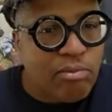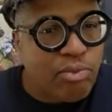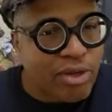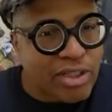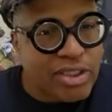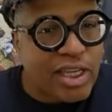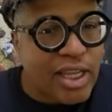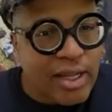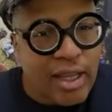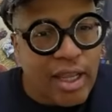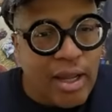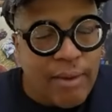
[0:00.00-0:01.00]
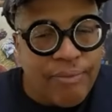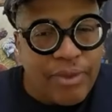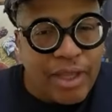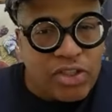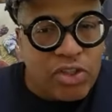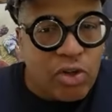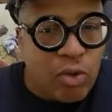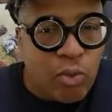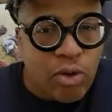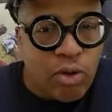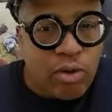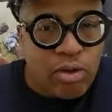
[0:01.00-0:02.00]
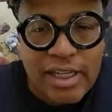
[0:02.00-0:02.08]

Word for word: present that's going to work.